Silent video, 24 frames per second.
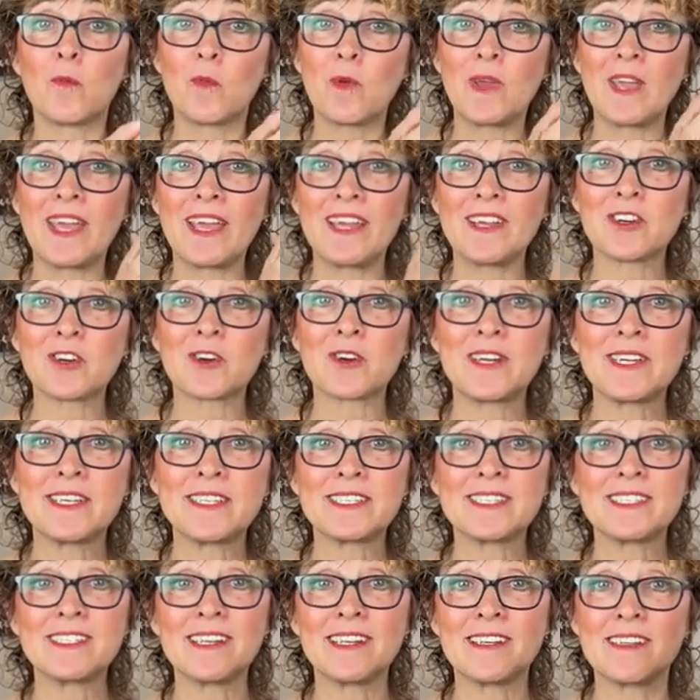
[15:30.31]
they
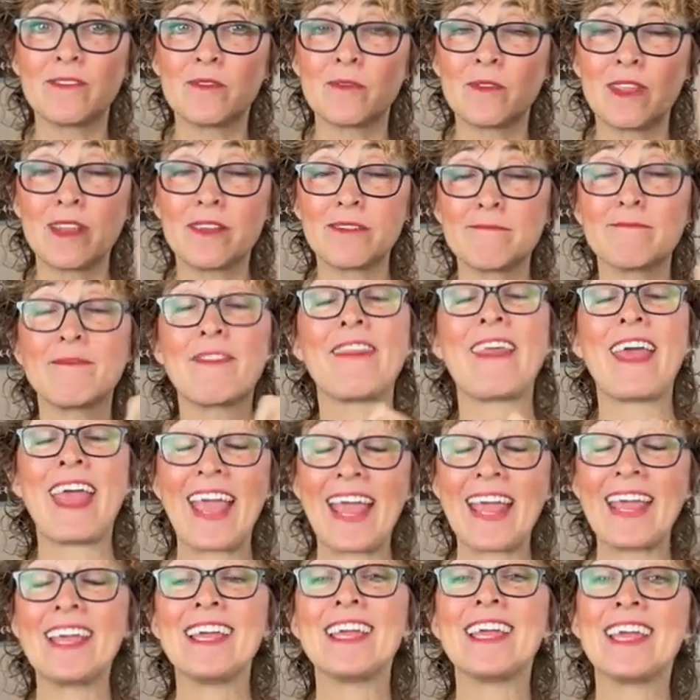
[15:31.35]
increased
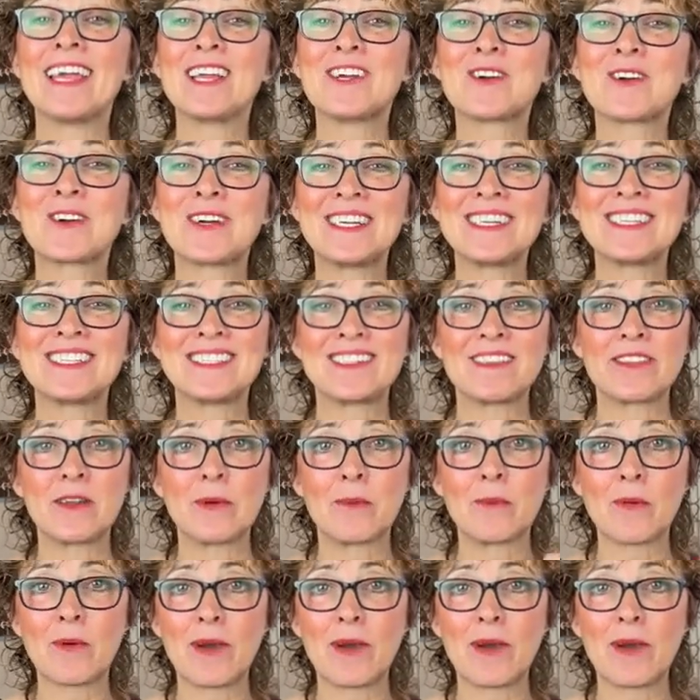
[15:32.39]
their